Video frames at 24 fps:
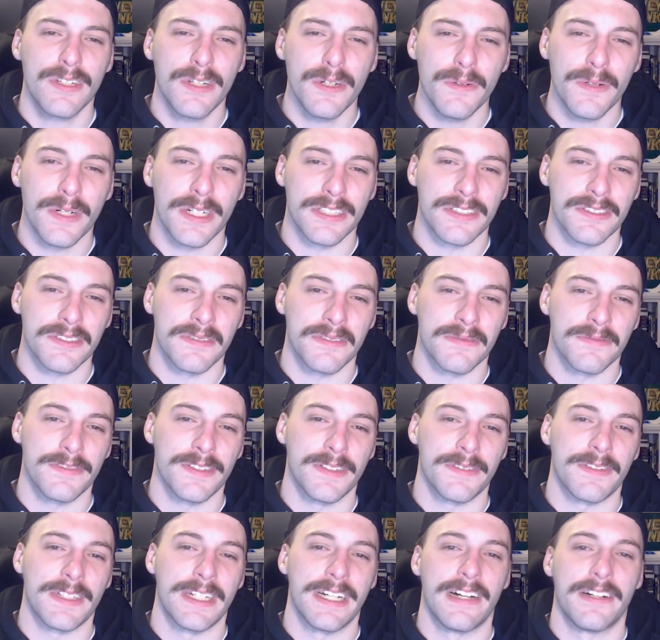
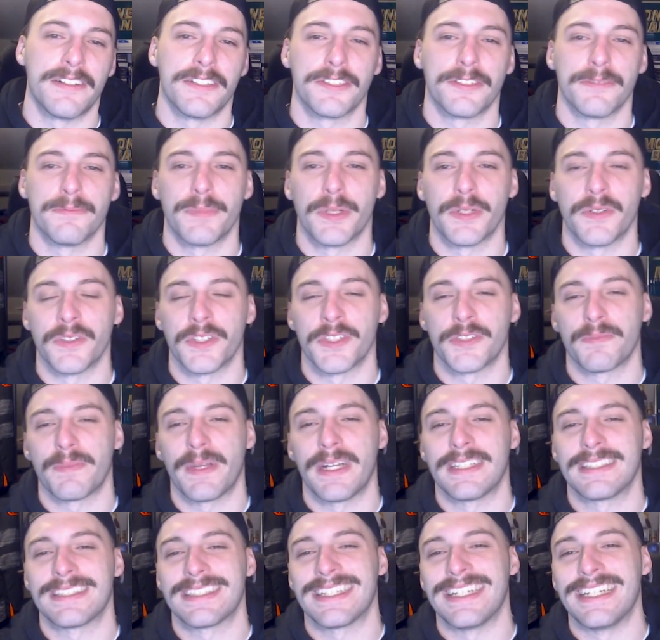$250 in bonus
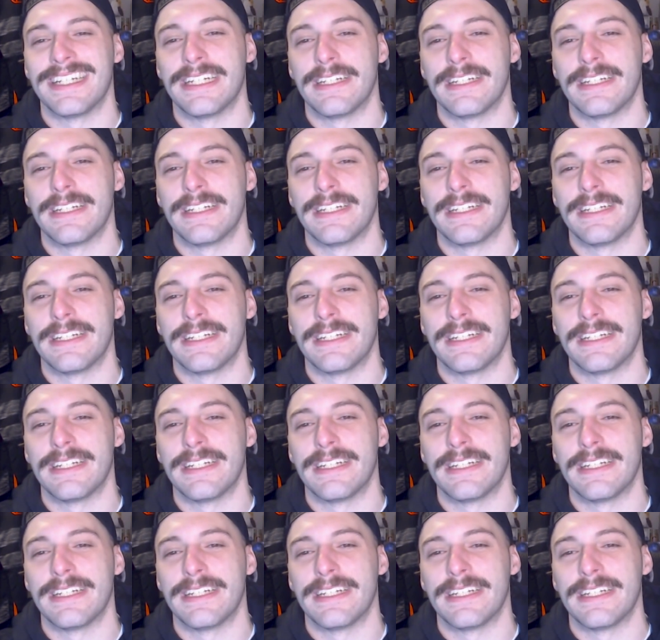bets